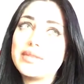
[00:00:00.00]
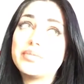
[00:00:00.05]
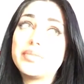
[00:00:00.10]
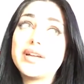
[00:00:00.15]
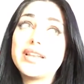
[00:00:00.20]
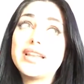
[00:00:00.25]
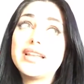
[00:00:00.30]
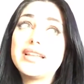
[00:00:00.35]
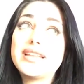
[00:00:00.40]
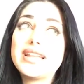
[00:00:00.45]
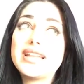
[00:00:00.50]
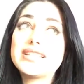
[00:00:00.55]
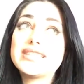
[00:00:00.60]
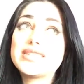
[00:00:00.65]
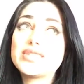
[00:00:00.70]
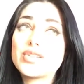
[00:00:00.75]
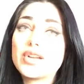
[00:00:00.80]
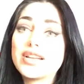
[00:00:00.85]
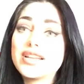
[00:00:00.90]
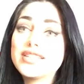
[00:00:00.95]
But it's
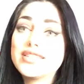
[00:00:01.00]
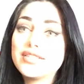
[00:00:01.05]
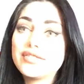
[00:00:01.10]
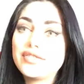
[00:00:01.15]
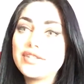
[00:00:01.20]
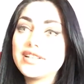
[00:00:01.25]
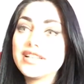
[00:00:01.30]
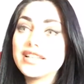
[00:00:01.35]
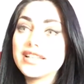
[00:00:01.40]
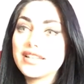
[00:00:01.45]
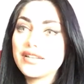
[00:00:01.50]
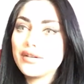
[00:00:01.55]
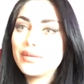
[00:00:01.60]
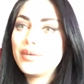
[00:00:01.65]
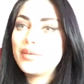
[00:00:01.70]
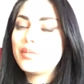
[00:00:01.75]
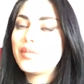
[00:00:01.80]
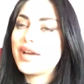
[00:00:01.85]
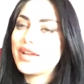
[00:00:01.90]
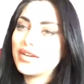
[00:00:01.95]
starting to feel a little
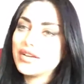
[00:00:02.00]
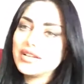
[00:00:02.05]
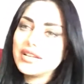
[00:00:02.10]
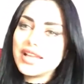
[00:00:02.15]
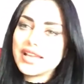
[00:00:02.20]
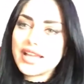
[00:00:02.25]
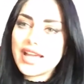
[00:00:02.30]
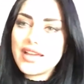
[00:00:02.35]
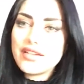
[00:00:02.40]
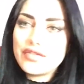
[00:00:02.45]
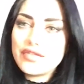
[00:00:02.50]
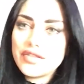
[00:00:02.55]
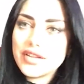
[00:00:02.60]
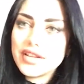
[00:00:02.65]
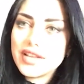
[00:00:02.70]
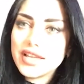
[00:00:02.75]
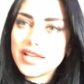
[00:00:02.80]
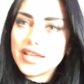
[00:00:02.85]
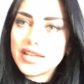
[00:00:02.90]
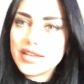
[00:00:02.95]
bit better. Like I feel
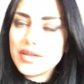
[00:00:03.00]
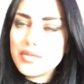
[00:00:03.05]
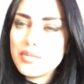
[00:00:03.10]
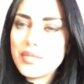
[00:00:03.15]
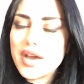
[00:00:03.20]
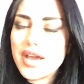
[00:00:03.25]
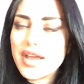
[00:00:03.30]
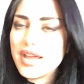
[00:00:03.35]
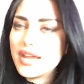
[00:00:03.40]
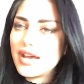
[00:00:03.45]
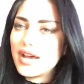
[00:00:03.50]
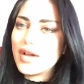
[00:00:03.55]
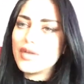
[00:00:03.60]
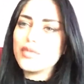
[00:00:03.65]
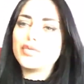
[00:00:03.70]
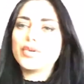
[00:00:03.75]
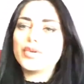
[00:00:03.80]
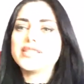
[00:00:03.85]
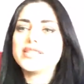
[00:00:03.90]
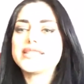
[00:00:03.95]
like my
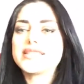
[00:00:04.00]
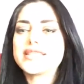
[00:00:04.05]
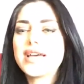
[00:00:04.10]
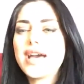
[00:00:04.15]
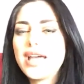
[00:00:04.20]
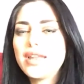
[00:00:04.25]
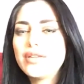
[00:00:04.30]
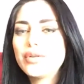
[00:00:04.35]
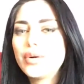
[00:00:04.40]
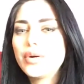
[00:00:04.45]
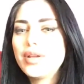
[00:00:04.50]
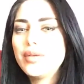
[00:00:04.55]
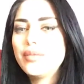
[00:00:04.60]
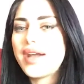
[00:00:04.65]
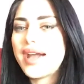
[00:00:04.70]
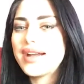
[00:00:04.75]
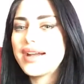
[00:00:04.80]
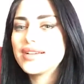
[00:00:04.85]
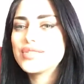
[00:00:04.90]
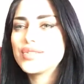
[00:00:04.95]
voice is kind of going
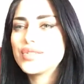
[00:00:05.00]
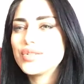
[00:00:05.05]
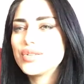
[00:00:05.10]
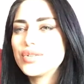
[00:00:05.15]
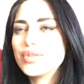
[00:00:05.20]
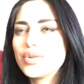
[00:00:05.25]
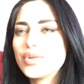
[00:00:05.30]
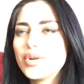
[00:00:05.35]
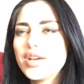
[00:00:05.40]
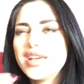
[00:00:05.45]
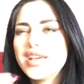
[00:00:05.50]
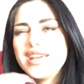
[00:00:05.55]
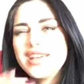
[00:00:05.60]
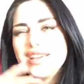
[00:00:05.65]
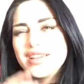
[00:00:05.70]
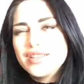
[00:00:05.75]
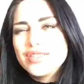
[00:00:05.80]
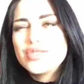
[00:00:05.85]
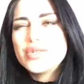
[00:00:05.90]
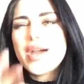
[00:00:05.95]
back to
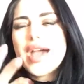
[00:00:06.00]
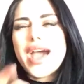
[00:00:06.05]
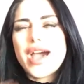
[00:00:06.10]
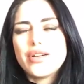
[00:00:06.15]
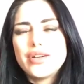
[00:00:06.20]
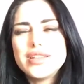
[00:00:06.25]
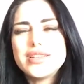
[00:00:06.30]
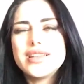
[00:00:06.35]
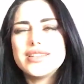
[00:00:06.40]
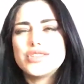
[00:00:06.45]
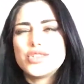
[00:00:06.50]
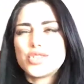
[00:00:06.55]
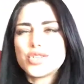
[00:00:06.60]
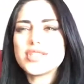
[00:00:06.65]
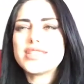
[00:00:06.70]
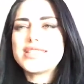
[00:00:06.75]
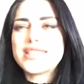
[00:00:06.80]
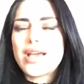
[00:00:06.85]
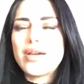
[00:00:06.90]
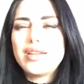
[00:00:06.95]
how it should
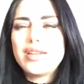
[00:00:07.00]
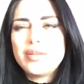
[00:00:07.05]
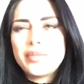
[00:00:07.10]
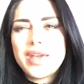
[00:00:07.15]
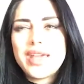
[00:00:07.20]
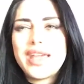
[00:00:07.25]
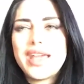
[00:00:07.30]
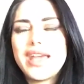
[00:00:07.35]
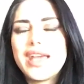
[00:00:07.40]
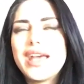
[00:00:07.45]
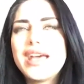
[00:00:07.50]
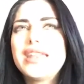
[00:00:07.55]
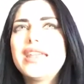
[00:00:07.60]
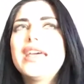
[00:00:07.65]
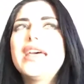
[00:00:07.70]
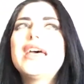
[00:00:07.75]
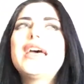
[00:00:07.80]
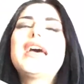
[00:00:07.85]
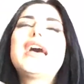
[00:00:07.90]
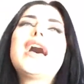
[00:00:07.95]
sound in my head.
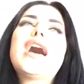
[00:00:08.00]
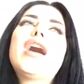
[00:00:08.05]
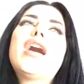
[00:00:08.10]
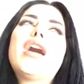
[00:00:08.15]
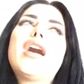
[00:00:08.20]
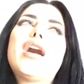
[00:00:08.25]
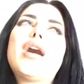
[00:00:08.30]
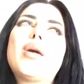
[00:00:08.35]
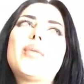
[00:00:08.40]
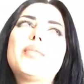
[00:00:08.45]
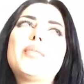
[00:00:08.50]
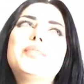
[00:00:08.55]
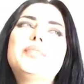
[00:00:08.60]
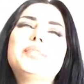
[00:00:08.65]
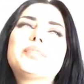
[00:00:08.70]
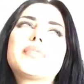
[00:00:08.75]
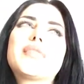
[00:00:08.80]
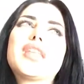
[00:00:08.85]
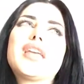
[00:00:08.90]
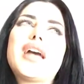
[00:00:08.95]
I'm
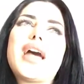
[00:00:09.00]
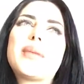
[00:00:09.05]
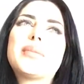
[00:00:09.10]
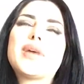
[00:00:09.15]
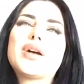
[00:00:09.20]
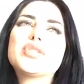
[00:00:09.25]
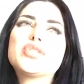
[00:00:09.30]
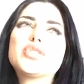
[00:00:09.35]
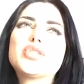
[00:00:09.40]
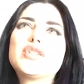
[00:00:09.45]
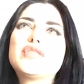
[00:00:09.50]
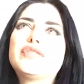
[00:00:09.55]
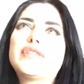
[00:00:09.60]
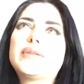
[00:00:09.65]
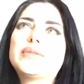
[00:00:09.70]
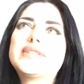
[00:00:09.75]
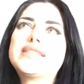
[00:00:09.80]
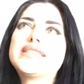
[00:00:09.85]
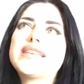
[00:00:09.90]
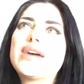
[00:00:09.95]
not sure if I
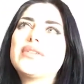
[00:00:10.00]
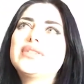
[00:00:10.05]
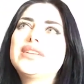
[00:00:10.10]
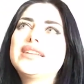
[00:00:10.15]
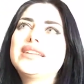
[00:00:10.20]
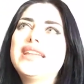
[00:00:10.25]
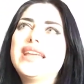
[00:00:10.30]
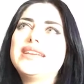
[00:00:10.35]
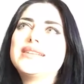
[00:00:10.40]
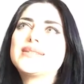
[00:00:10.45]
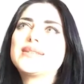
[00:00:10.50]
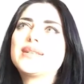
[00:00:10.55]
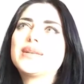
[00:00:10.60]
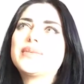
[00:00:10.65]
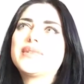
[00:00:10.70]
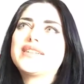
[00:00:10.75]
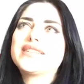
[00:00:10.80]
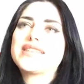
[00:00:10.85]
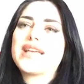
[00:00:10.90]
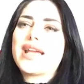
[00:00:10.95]
was sounding nasally
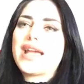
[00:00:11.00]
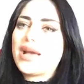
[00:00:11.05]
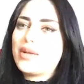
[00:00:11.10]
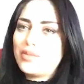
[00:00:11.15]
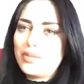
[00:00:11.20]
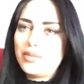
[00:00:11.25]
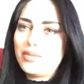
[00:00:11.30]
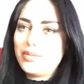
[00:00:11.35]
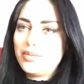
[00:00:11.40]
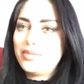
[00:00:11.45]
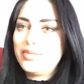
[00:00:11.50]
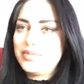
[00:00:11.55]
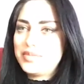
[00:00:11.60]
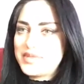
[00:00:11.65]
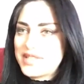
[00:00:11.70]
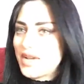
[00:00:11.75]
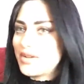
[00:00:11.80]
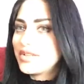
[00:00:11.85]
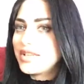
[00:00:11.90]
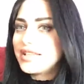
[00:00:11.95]
because I am
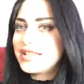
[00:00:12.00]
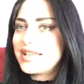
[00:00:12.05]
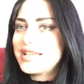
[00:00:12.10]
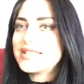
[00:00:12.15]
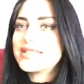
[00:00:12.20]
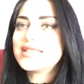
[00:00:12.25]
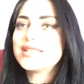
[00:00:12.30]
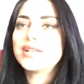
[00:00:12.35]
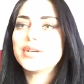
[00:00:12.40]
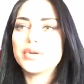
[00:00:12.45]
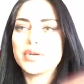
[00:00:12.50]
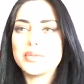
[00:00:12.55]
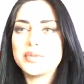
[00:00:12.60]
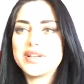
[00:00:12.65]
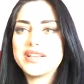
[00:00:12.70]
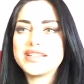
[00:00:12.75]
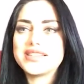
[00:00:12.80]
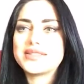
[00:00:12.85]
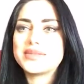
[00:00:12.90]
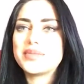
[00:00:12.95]
sounding nasally or
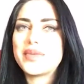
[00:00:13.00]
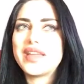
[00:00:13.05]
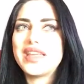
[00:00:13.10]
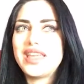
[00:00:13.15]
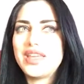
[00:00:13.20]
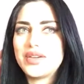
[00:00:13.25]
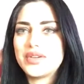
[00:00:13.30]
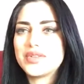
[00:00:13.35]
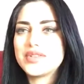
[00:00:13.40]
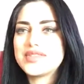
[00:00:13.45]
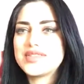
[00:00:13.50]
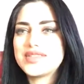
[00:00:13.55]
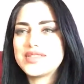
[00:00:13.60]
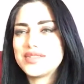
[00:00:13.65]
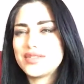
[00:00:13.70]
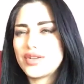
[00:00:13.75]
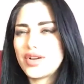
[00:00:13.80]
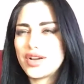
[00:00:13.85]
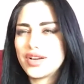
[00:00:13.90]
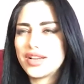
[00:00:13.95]
because my ears
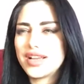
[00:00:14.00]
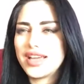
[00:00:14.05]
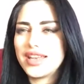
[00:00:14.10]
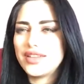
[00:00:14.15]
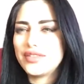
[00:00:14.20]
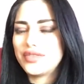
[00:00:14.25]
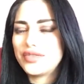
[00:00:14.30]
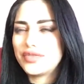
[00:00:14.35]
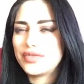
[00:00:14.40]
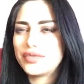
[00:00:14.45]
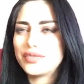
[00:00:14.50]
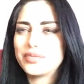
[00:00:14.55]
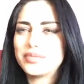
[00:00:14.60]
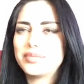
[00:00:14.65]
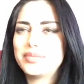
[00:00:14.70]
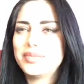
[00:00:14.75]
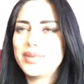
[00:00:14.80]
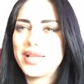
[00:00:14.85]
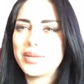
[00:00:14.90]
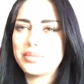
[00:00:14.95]
are kind of
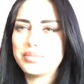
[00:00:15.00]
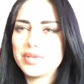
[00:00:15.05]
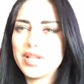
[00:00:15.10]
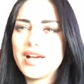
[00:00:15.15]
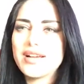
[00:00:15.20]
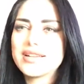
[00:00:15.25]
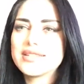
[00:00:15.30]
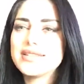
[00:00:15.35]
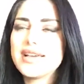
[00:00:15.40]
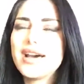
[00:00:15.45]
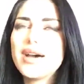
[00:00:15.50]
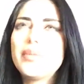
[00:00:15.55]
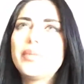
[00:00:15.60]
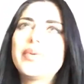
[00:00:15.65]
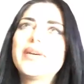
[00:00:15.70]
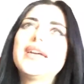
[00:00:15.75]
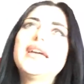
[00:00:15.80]
like blocked up.